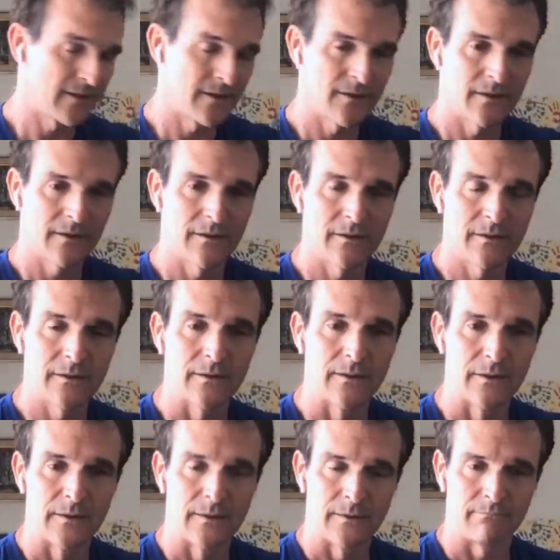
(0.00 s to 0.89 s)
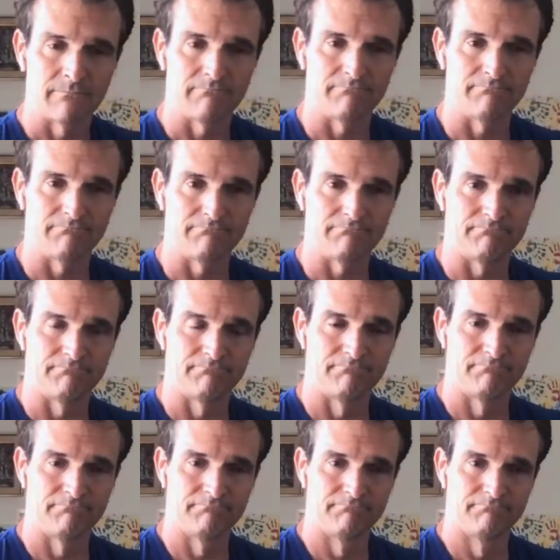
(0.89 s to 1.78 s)

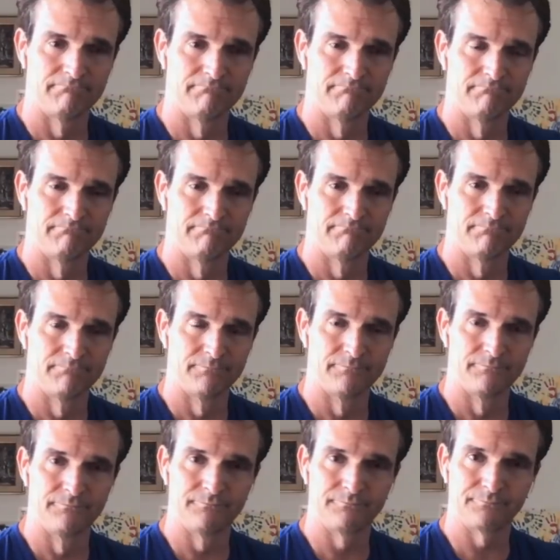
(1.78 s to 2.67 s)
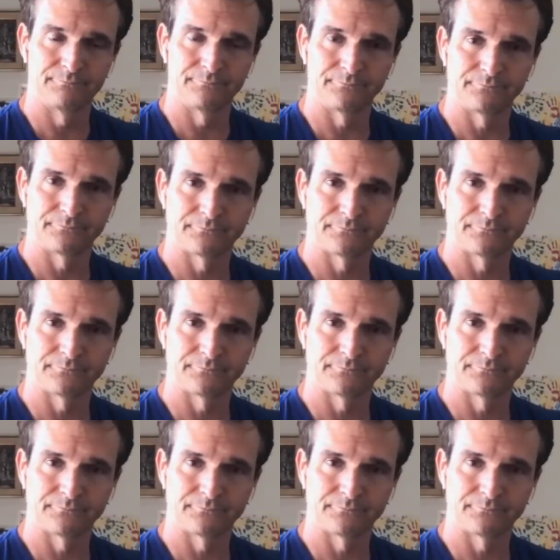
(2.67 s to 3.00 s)
(not speaking)